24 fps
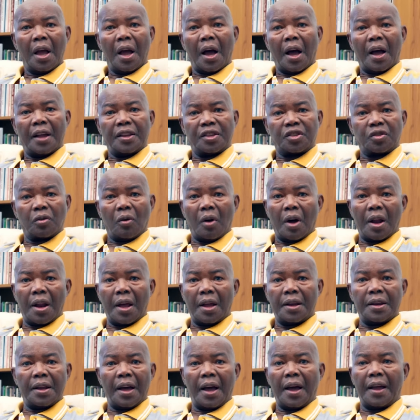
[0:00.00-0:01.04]
and so on.
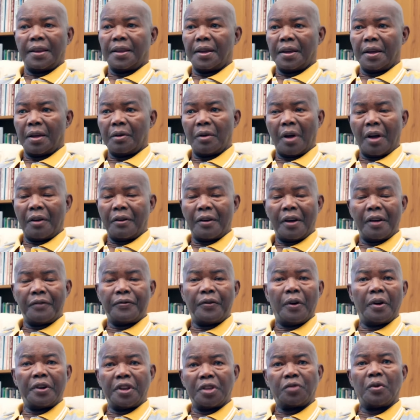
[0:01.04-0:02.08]
And I
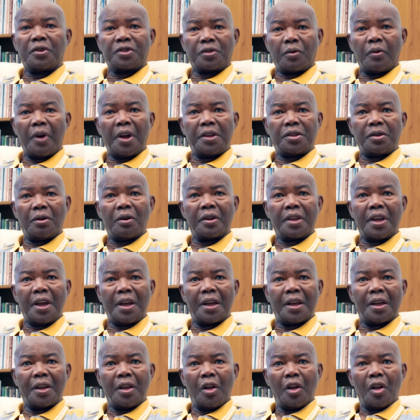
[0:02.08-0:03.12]
found it was quite
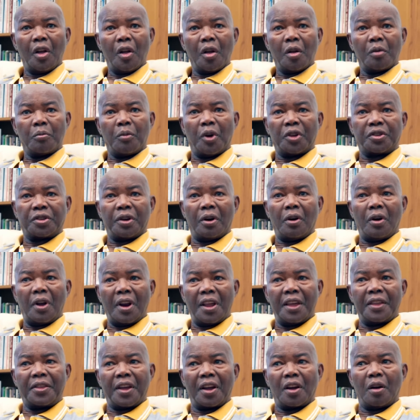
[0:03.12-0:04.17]
okay. But
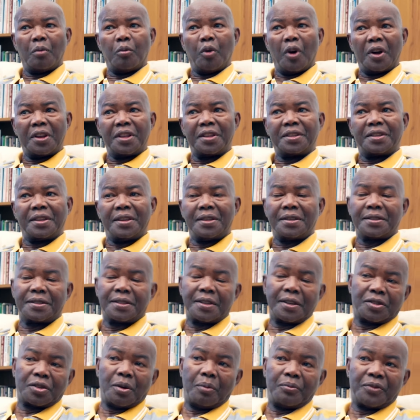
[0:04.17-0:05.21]
only thing about it is
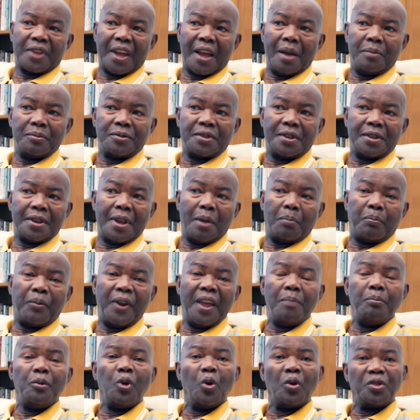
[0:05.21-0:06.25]
sometimes they
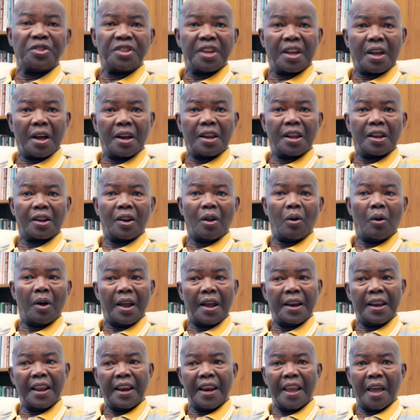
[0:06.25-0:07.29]
play music and it's loud
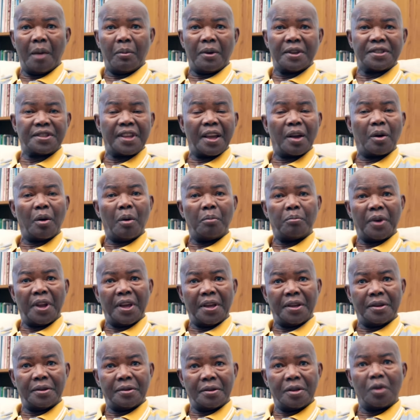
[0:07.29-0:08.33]
and the neighbors, they complain,
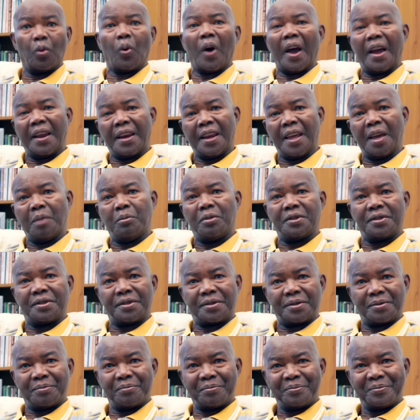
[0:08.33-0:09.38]
white
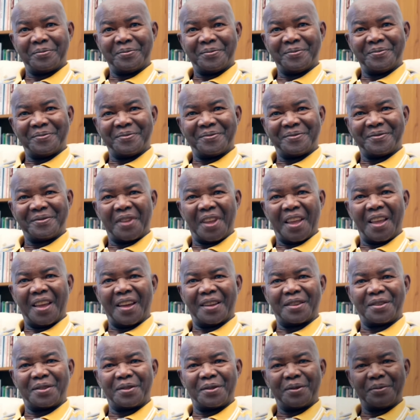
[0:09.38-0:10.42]
neighbors.
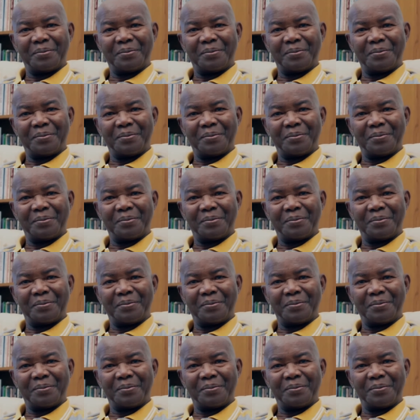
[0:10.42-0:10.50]
Yes.